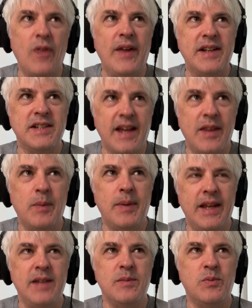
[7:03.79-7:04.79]
wrote that together,
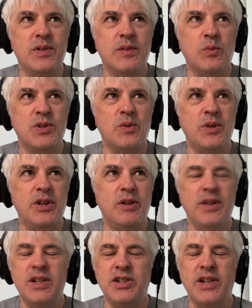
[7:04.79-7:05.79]
but he was the one
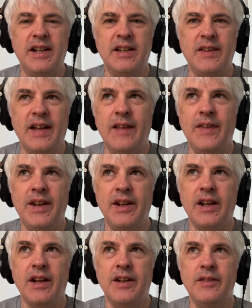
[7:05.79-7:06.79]
who initiated that, and then
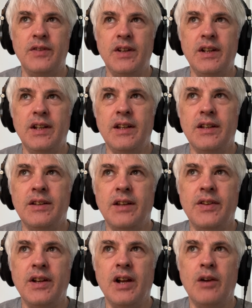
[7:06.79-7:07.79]
I
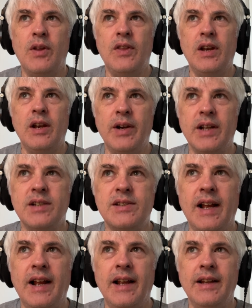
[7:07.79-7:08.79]
think I wrote the
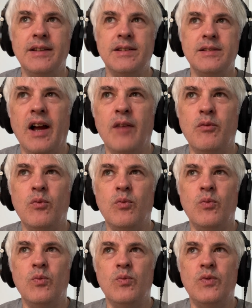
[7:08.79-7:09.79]
lyrics, and I
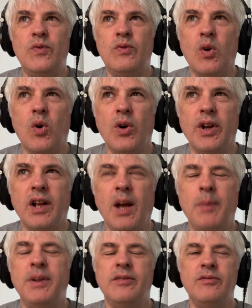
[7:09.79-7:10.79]
recorded a
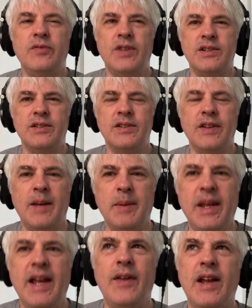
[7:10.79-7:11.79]
couple of different versions of that.
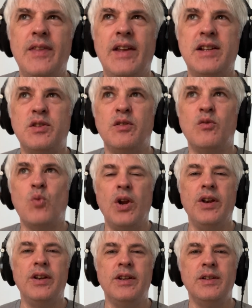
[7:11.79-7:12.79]
But yeah, that's sort of
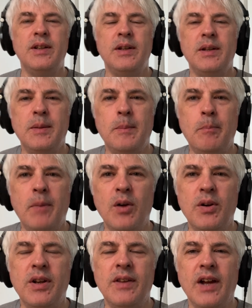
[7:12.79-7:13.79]
one
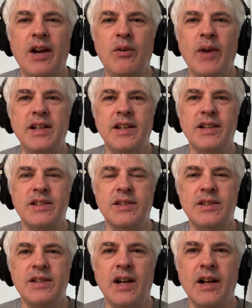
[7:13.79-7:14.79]
mode that I write in, is
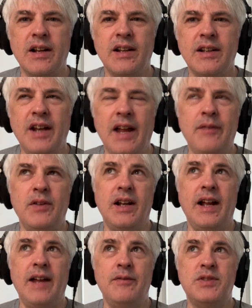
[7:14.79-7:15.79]
the dark. And I
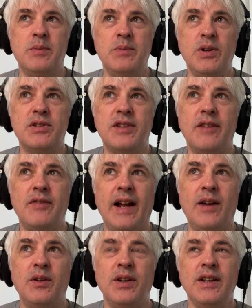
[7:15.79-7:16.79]
have some new stuff
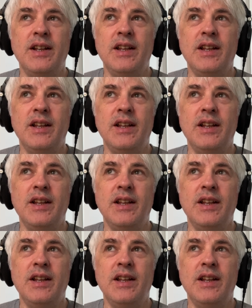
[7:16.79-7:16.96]
out